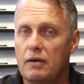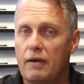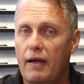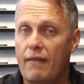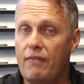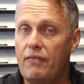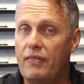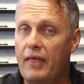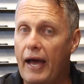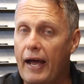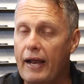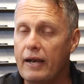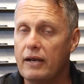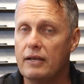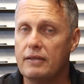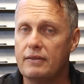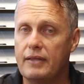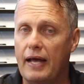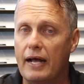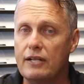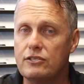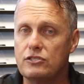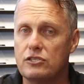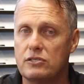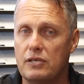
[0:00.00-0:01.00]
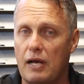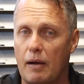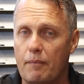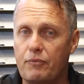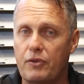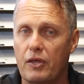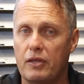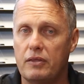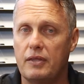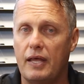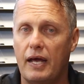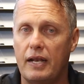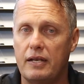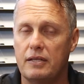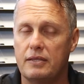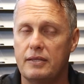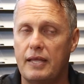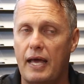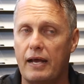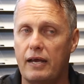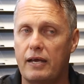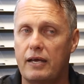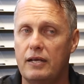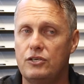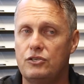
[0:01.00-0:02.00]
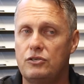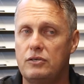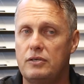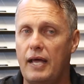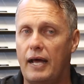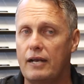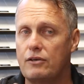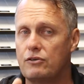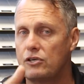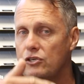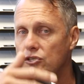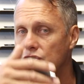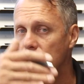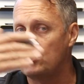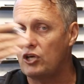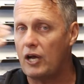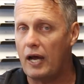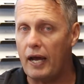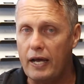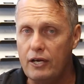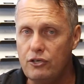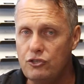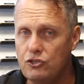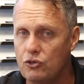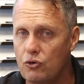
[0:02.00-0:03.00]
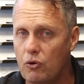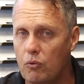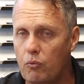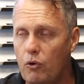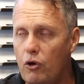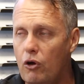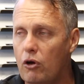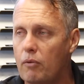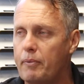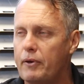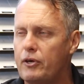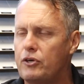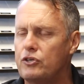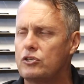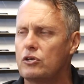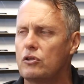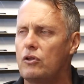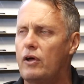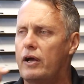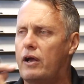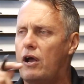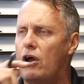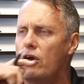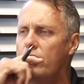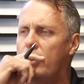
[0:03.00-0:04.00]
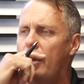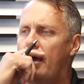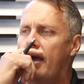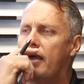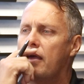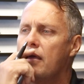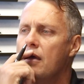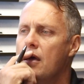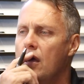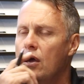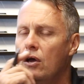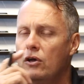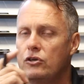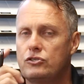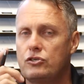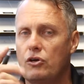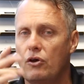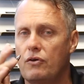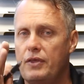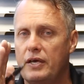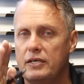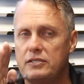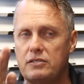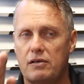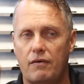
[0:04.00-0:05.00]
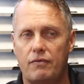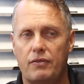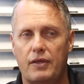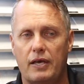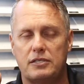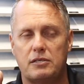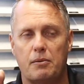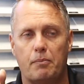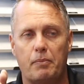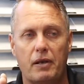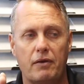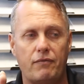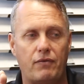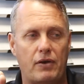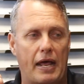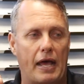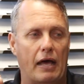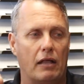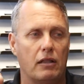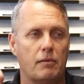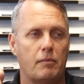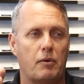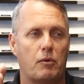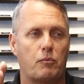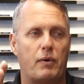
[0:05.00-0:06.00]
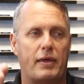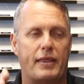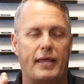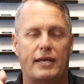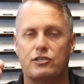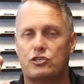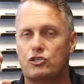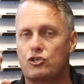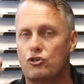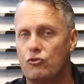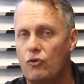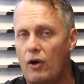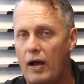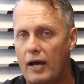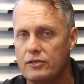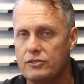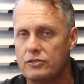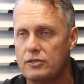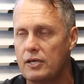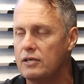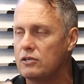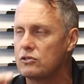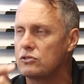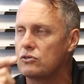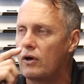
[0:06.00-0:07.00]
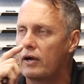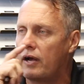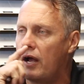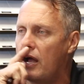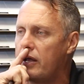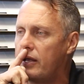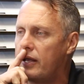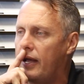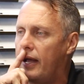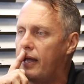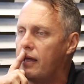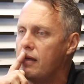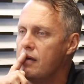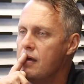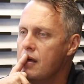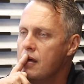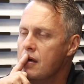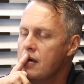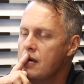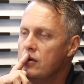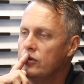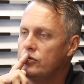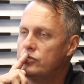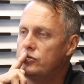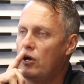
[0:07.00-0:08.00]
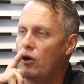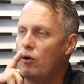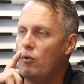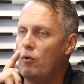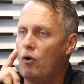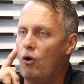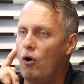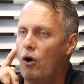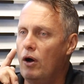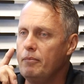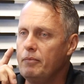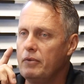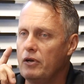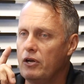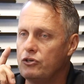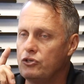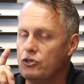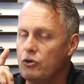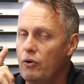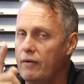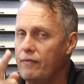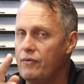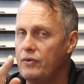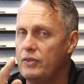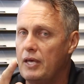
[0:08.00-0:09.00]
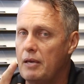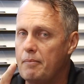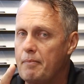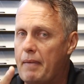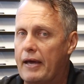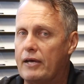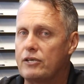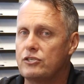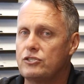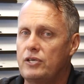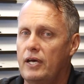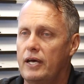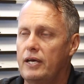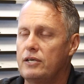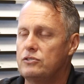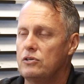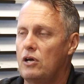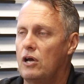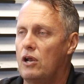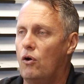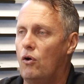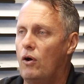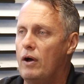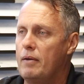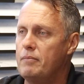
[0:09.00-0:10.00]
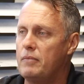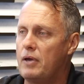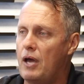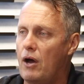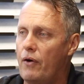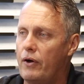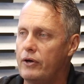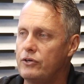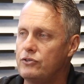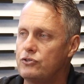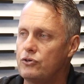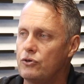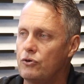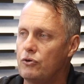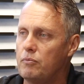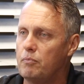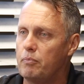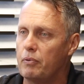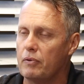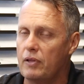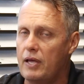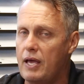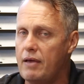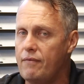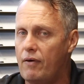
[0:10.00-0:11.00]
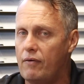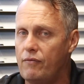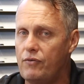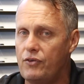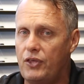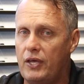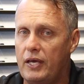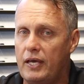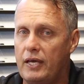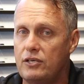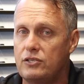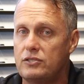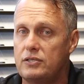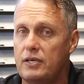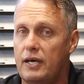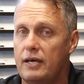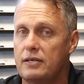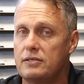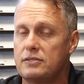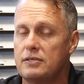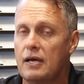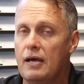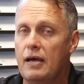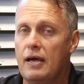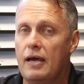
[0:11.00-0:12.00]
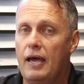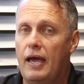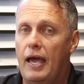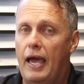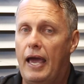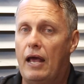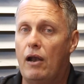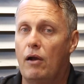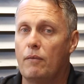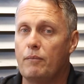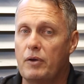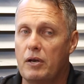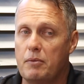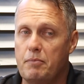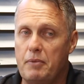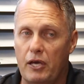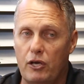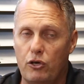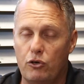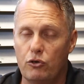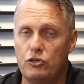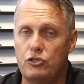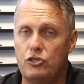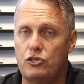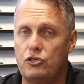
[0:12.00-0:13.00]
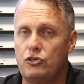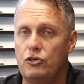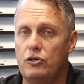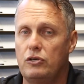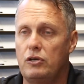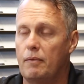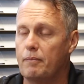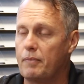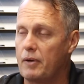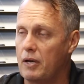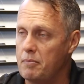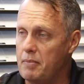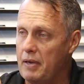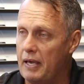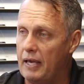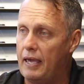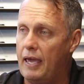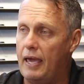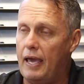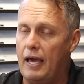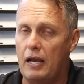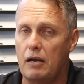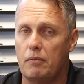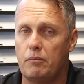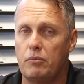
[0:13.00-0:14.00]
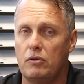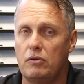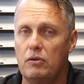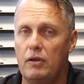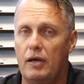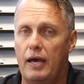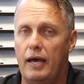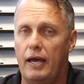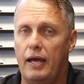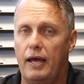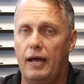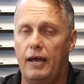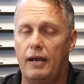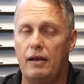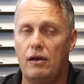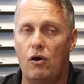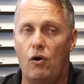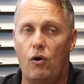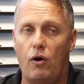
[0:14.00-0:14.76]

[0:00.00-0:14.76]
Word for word: And that that's something that that could that could change your world because you're like, okay, so there's a there's a bit of an element where there's trust, and it's like, okay, so I'm gonna do everything Max says, and I'm going to believe everything he says, and I'm gonna be a good student, I'm gonna be accountable, and